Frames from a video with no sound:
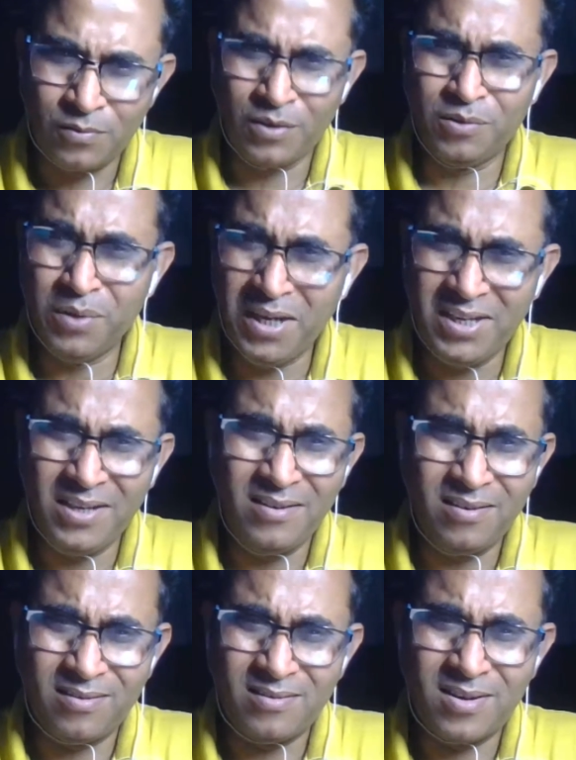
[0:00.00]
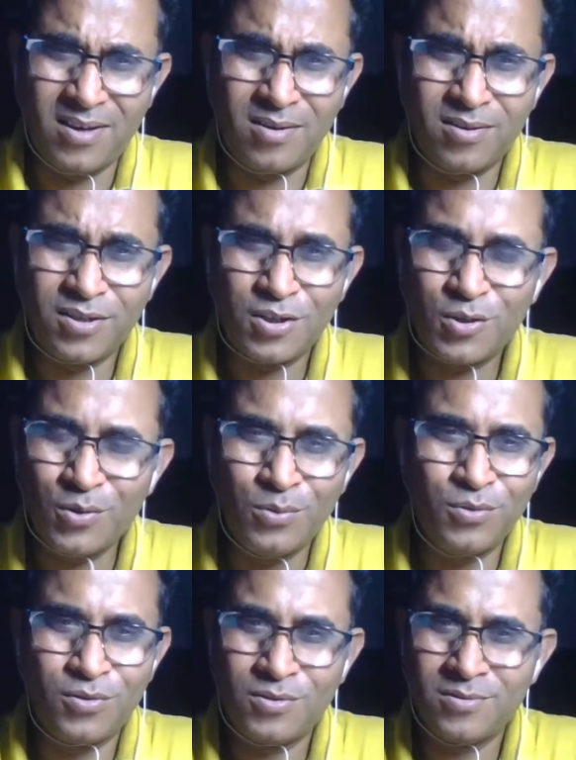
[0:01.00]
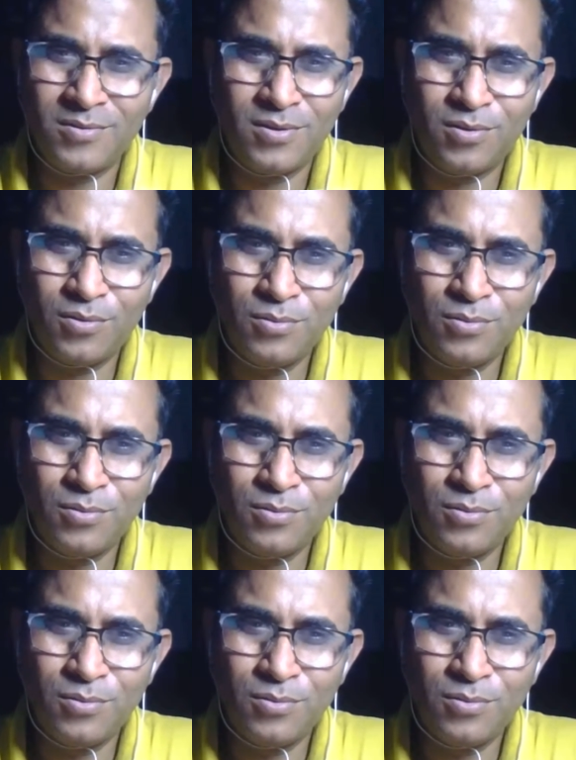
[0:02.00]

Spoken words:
for creating a huge